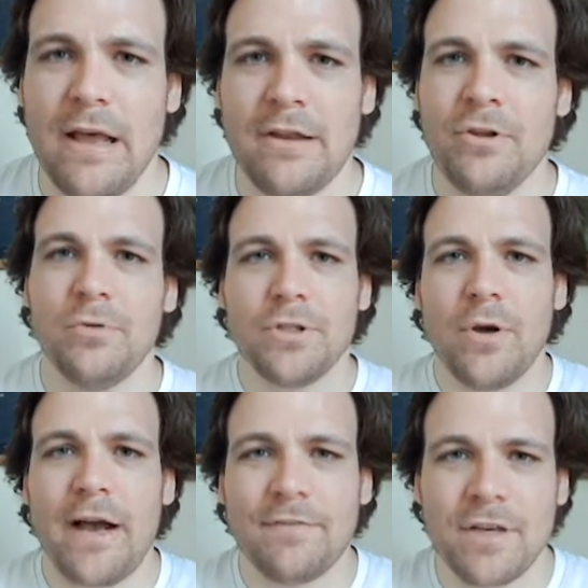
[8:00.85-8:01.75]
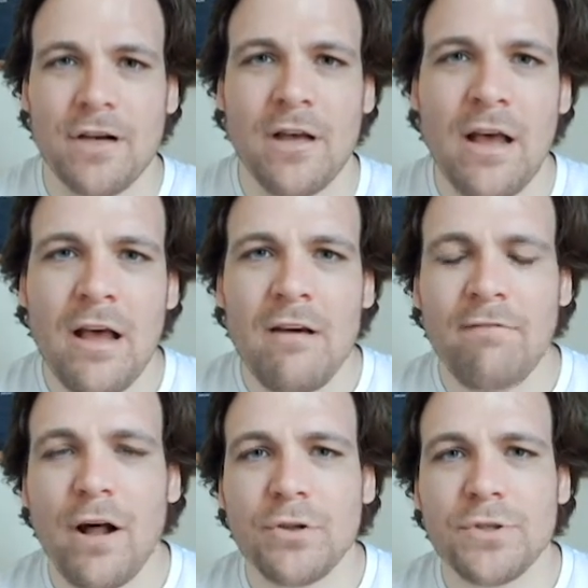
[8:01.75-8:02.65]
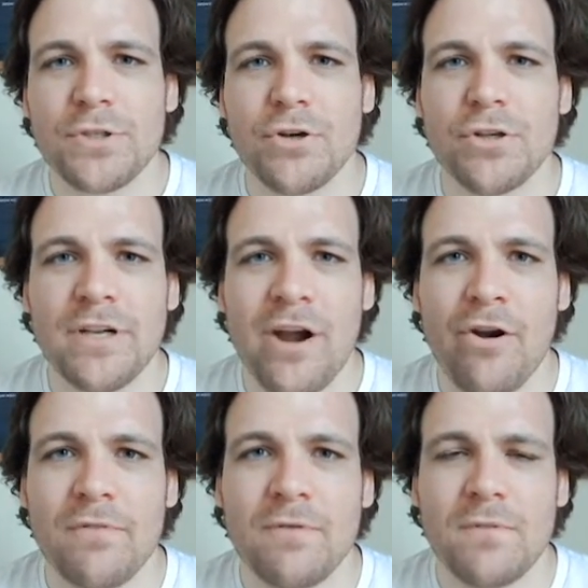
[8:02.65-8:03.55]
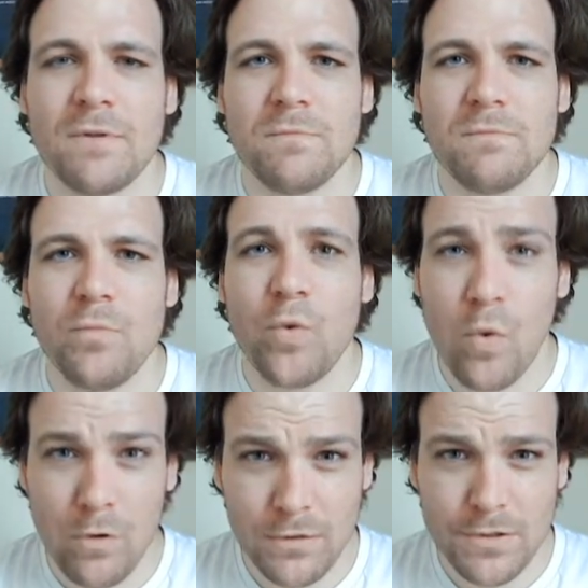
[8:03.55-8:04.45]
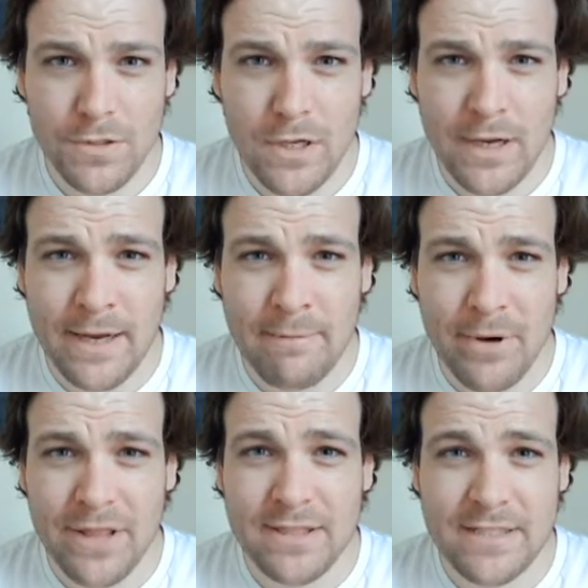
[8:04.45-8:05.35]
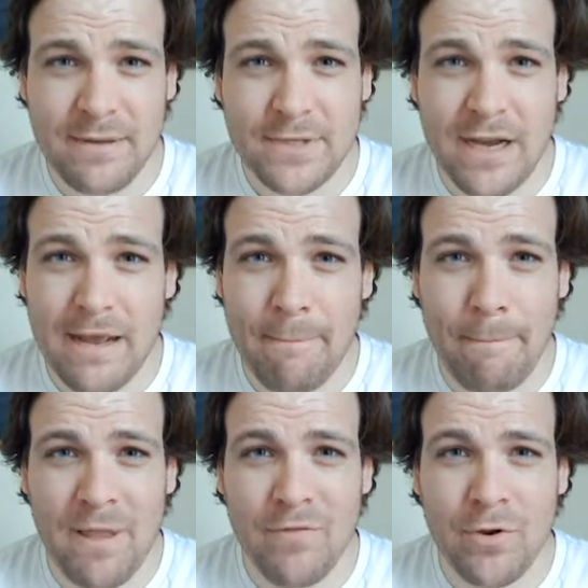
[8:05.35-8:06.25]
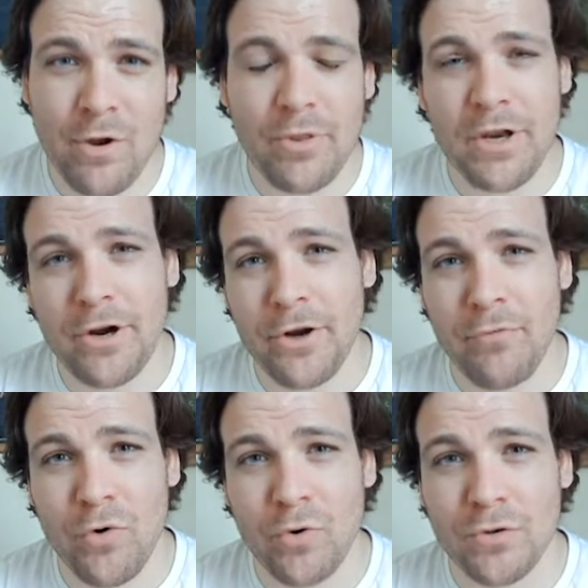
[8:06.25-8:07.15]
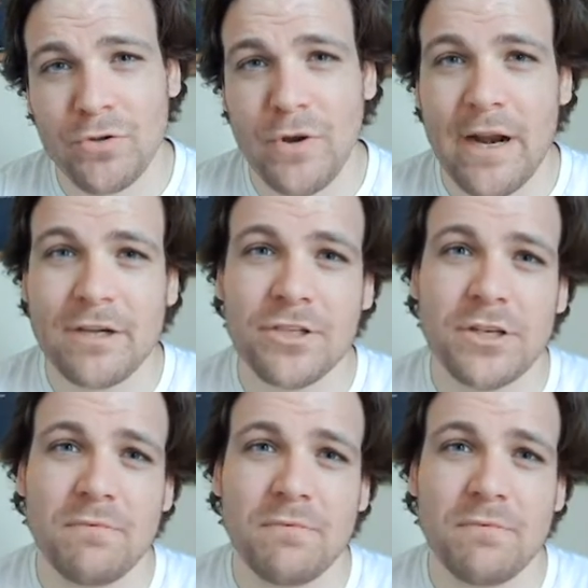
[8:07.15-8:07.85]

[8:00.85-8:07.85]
you do have to follow certain narrative rules. But at the same time, if you know the narrative rules, you can actually